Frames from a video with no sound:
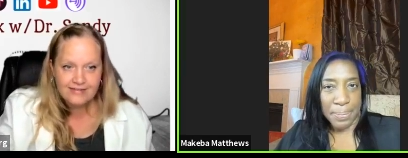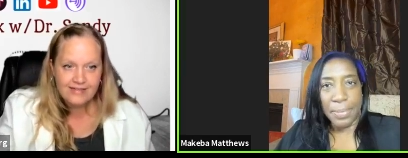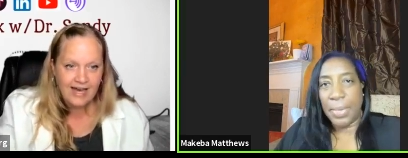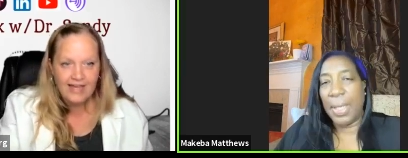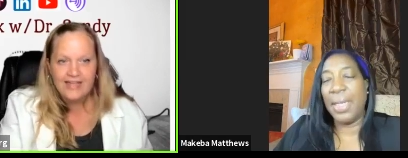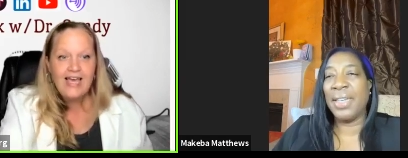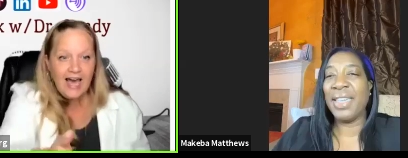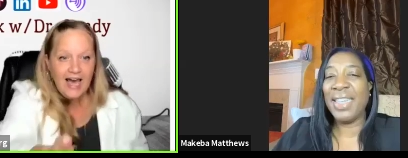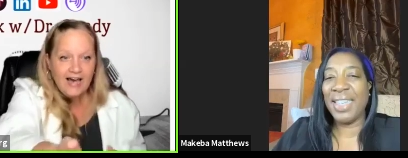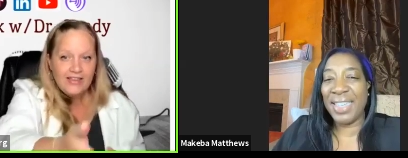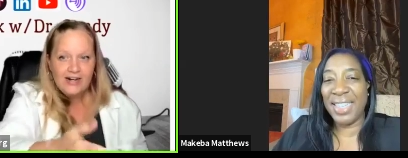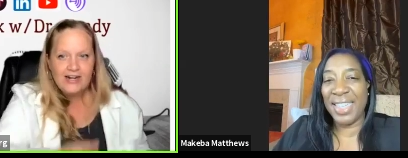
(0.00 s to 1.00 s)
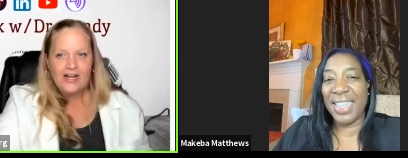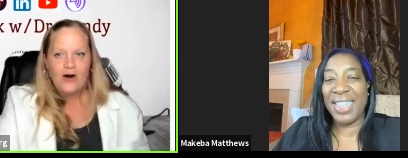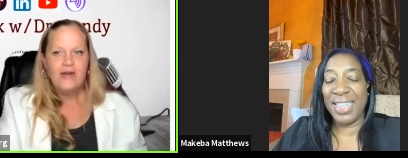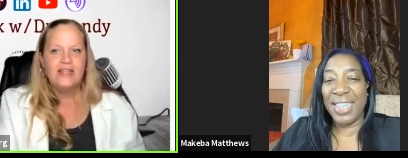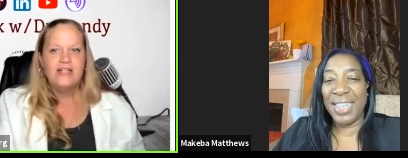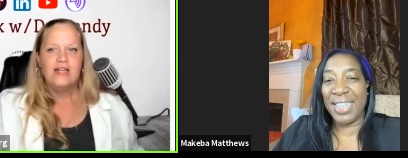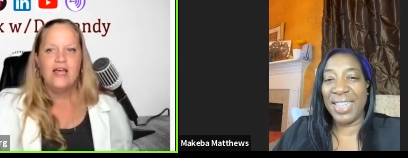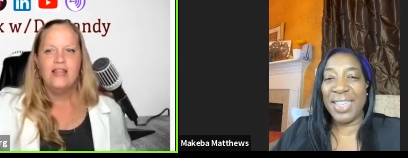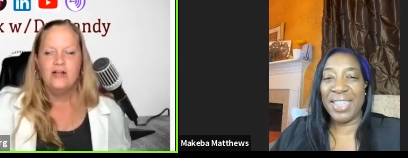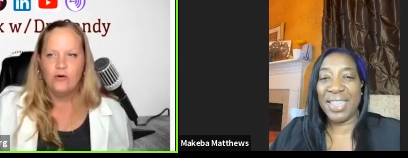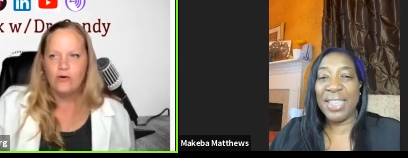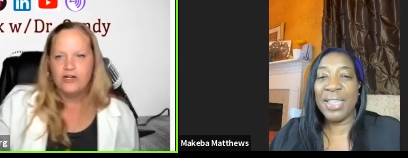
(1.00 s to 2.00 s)
Speaker 1: yeah yeah there you go and then, and
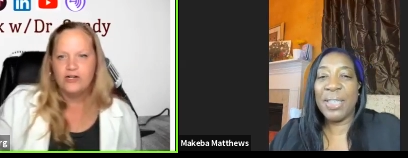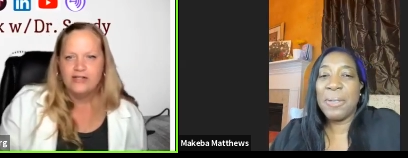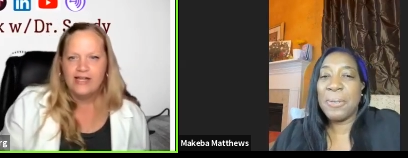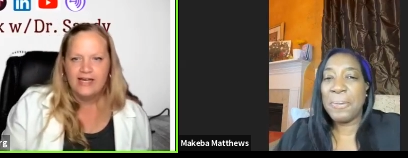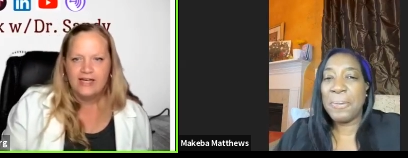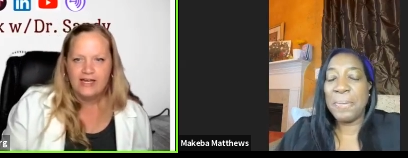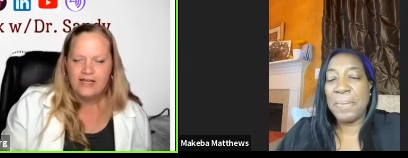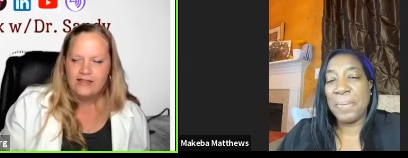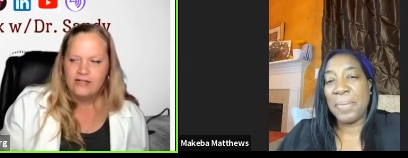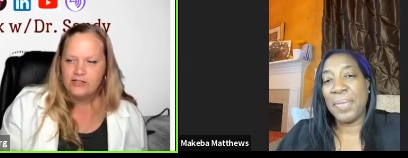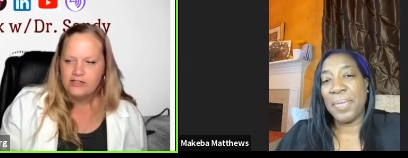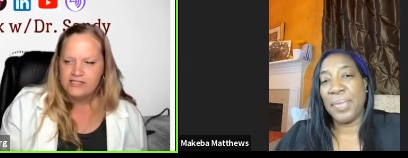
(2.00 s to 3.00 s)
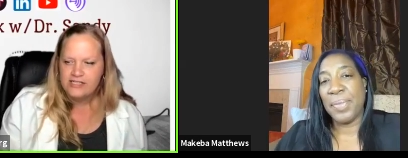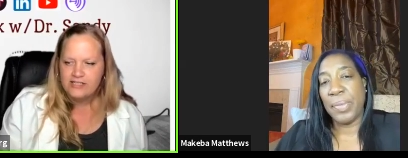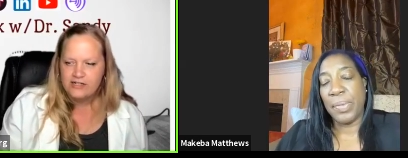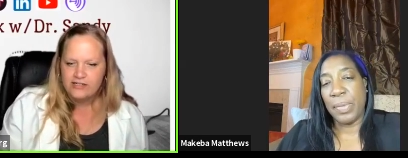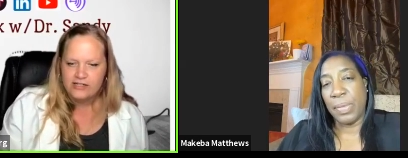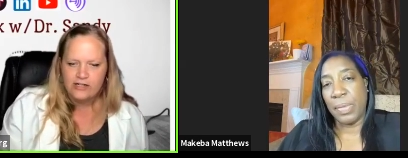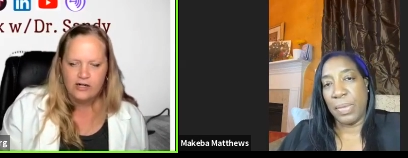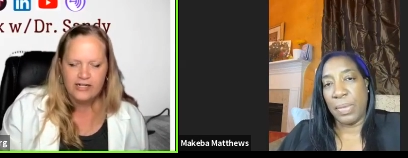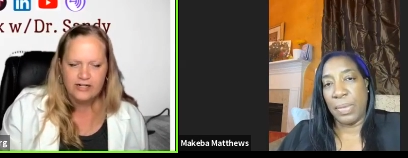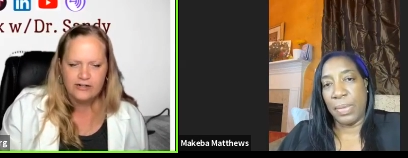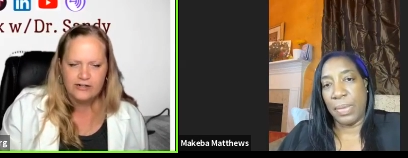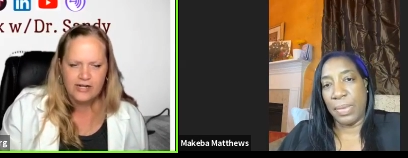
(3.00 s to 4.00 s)
then or you're like and then you sit there and you
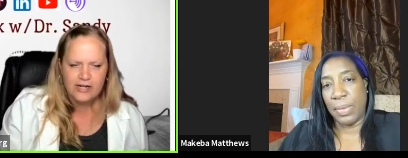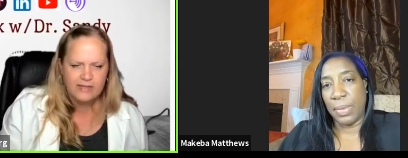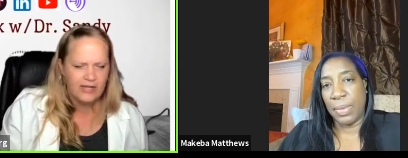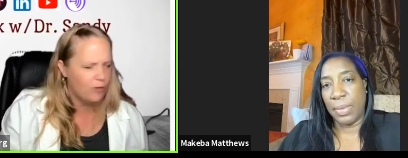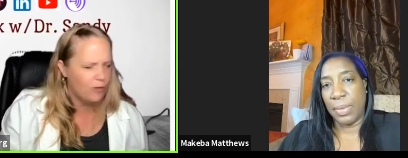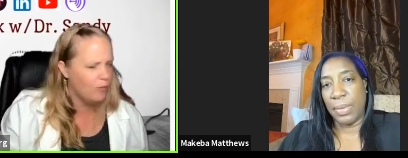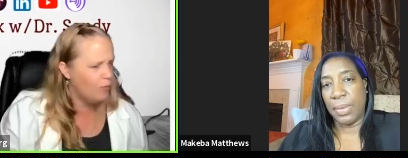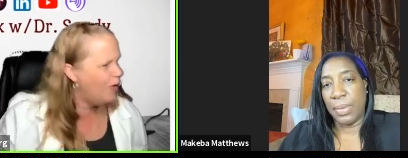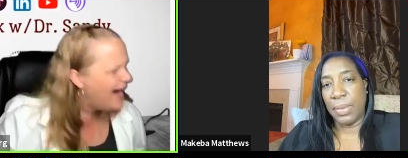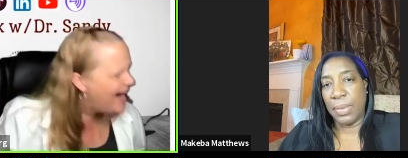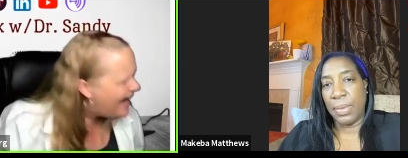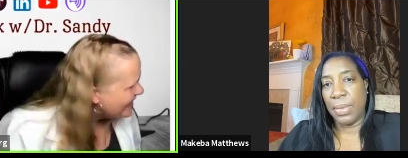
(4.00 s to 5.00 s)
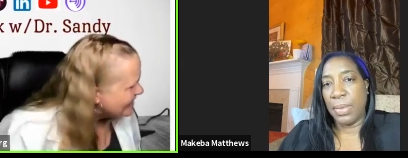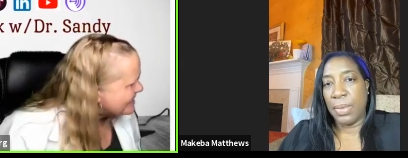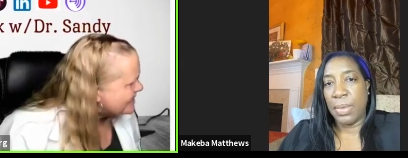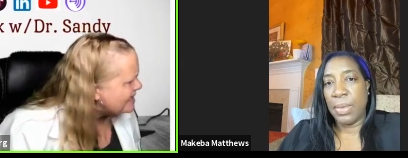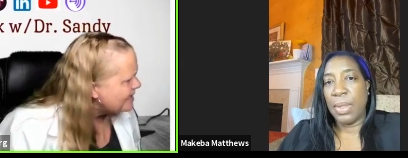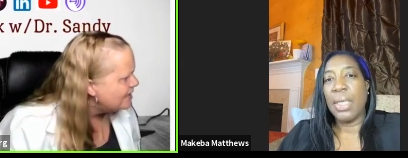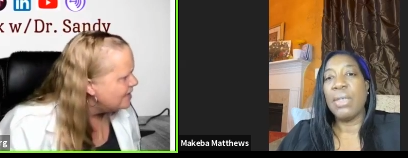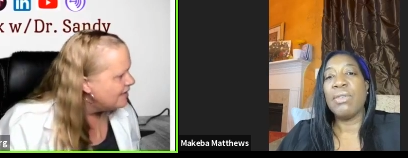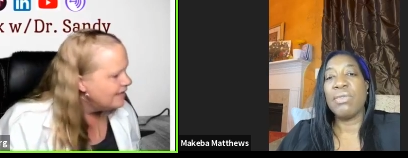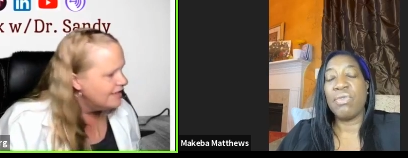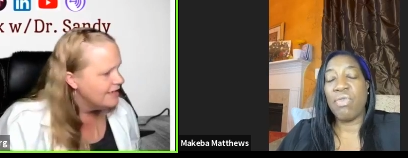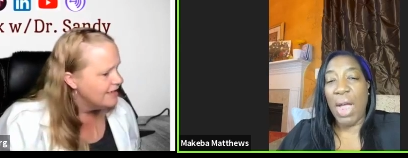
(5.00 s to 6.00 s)
hear your name you're like what
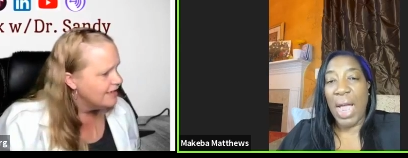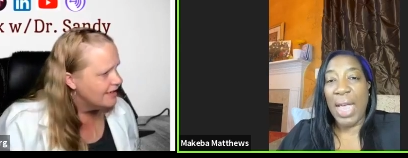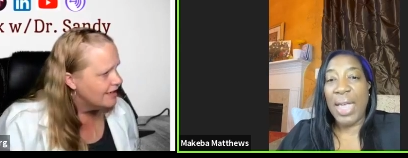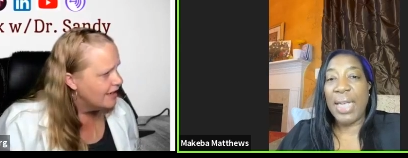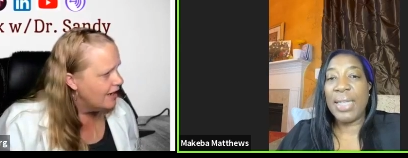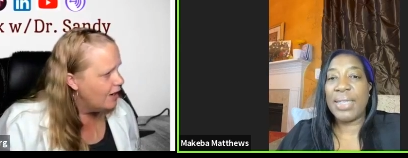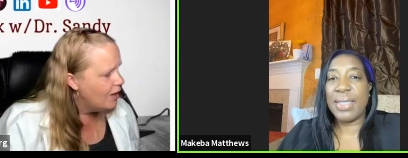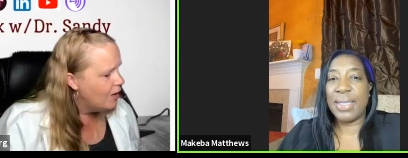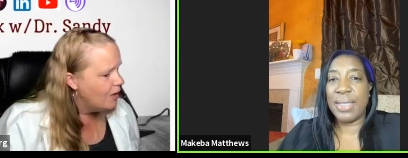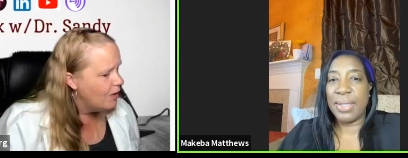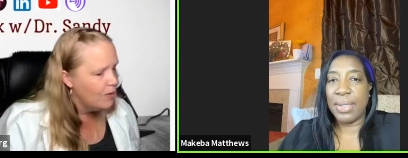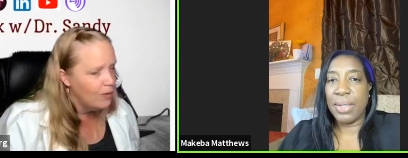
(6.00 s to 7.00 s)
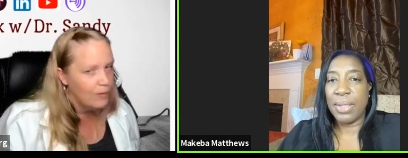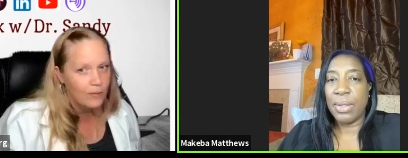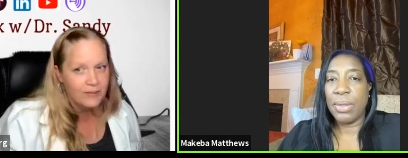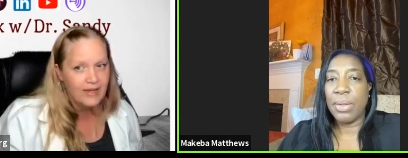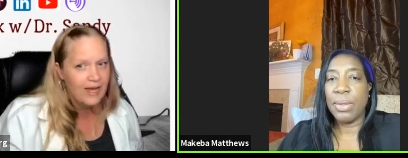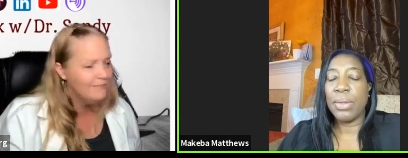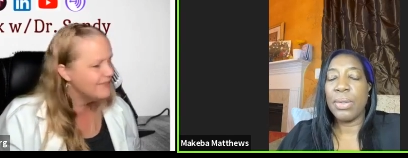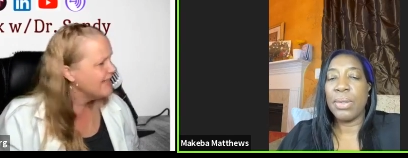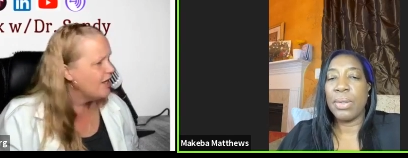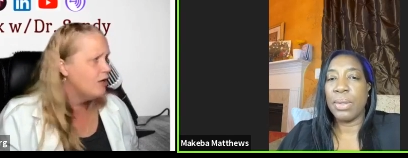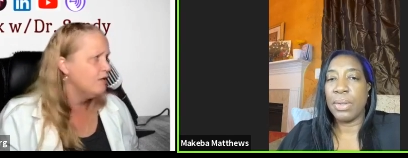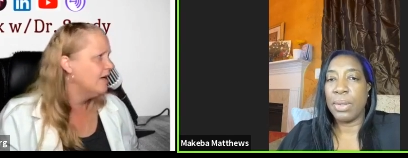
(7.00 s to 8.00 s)
Speaker 2: Right. Oh,
Speaker 1: I'm
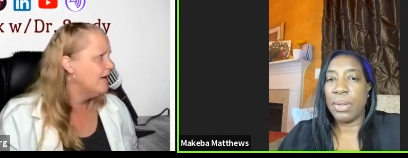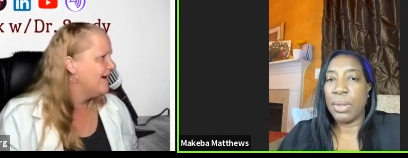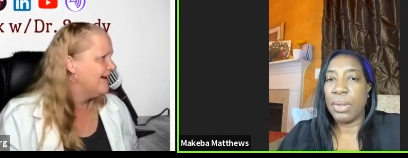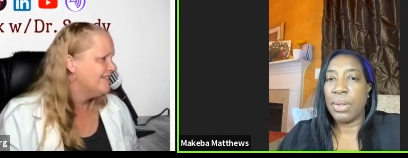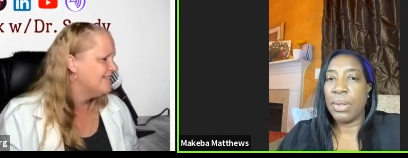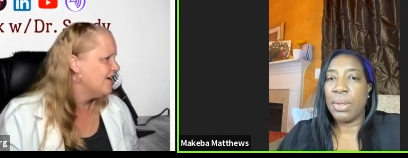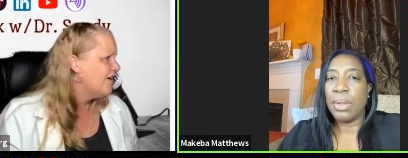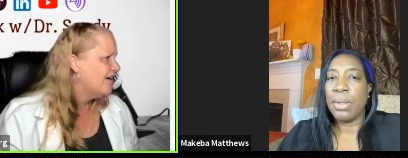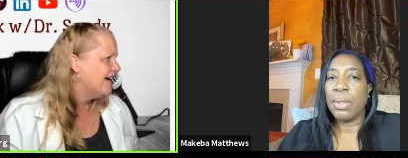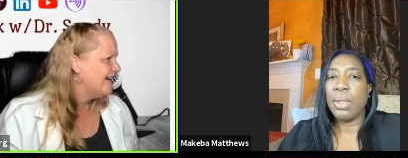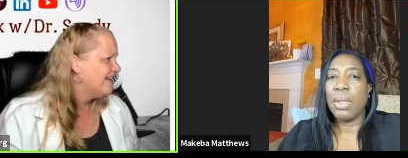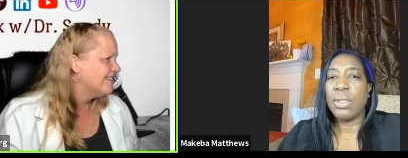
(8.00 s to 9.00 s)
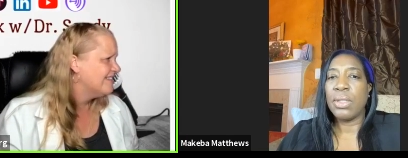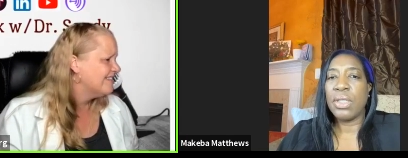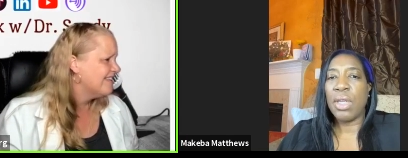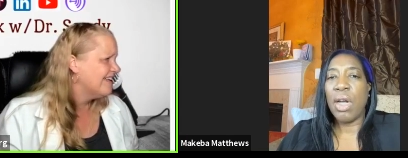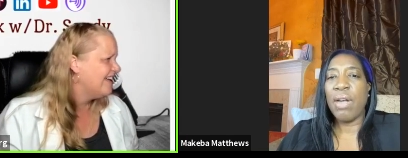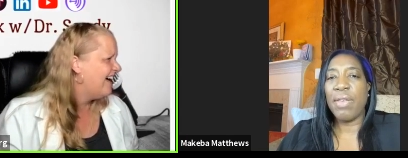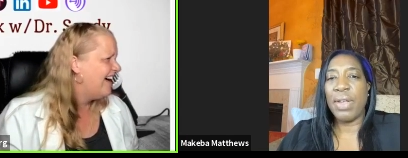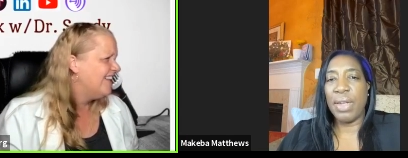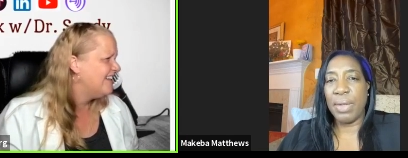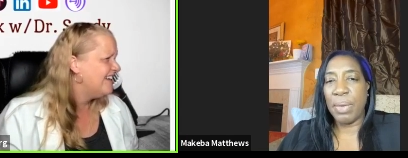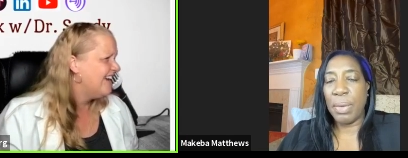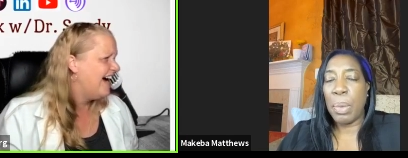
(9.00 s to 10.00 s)
no, sorry. Sorry. Um,
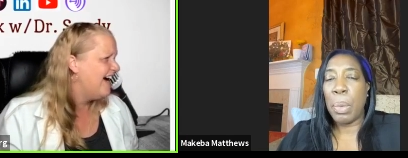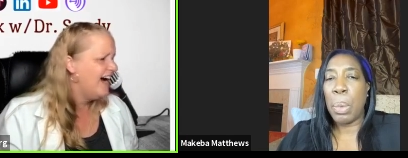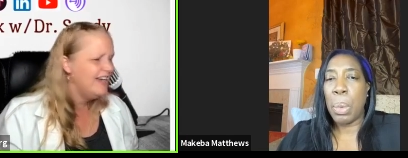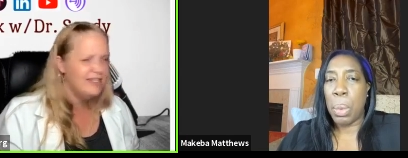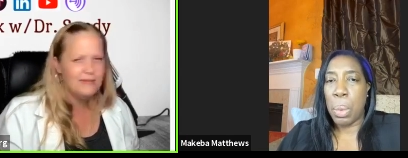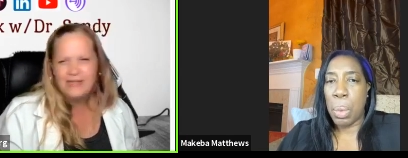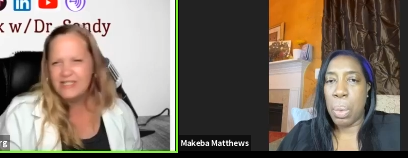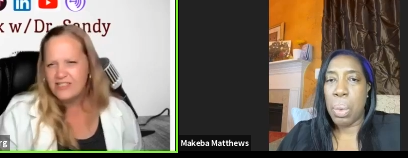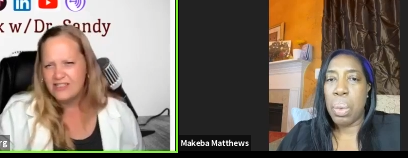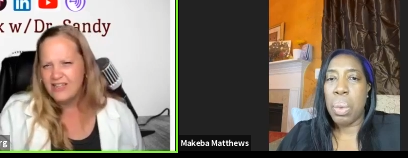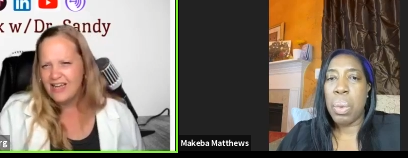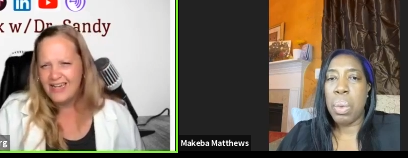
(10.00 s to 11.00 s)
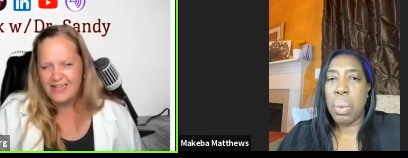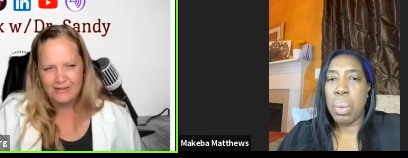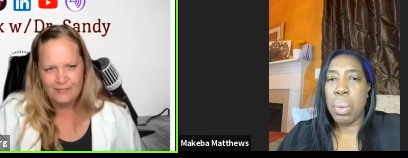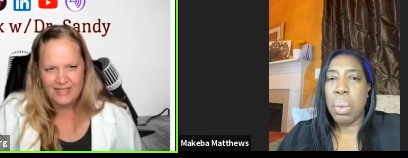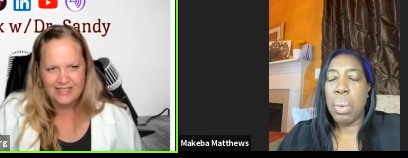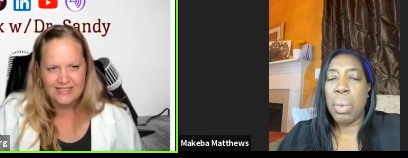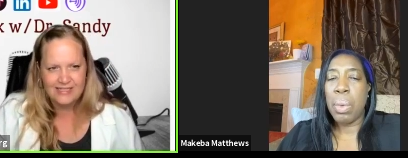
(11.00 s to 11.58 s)
I, I, didn't mean to I didn't mean to